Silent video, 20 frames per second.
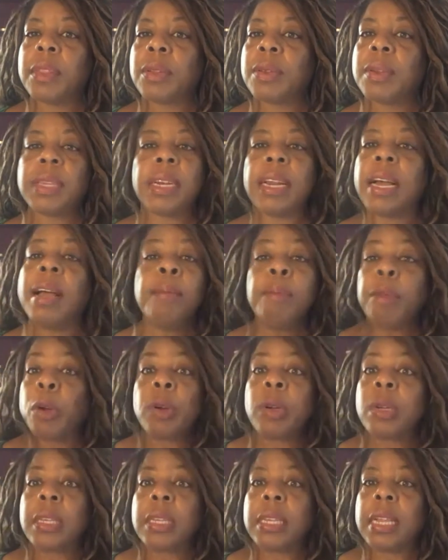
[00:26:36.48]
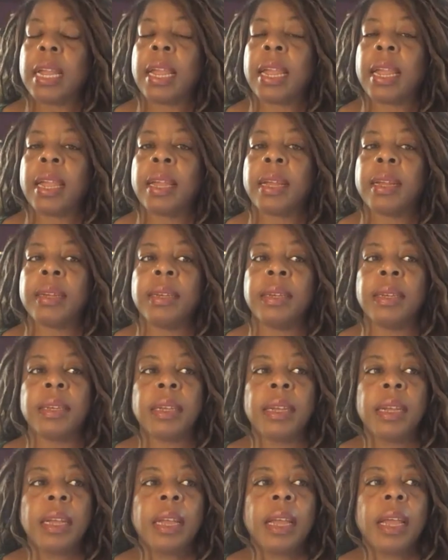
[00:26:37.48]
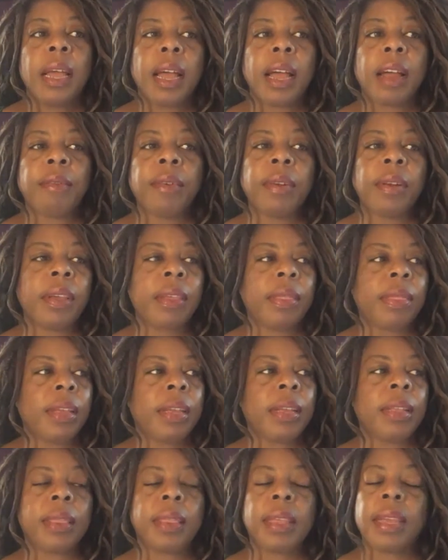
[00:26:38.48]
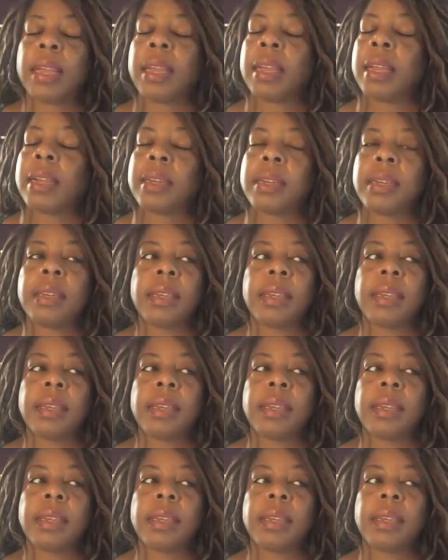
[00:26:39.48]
numbers, and I really think that